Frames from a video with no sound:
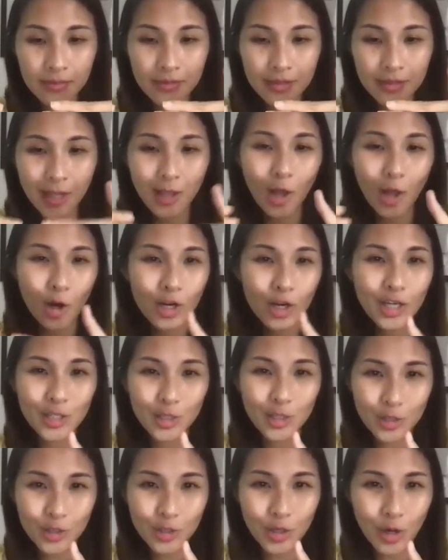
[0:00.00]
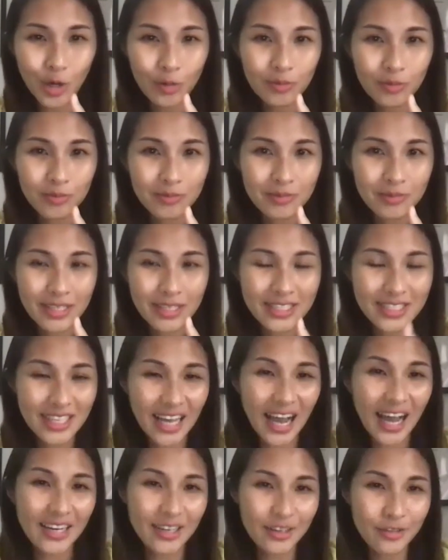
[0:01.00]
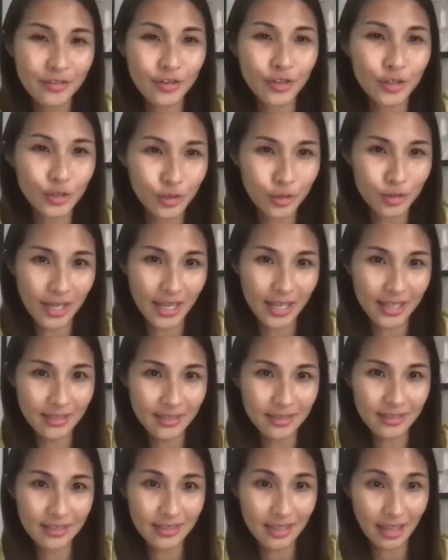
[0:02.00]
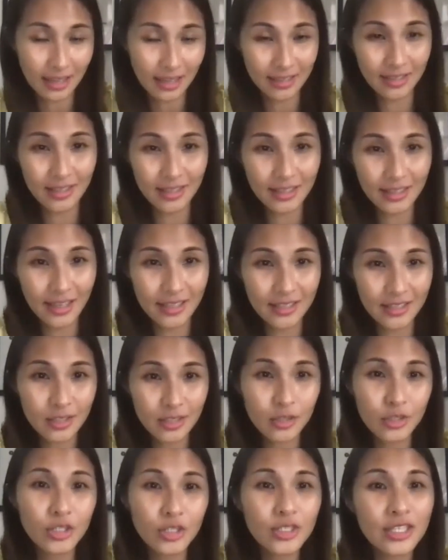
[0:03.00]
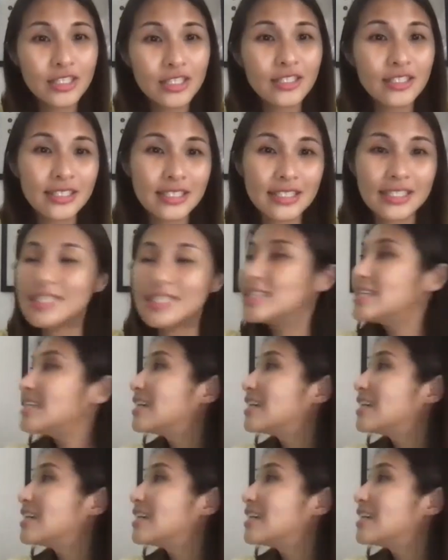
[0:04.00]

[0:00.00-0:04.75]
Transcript: the longer you stop, it's harder for you to get started again. So you need to see,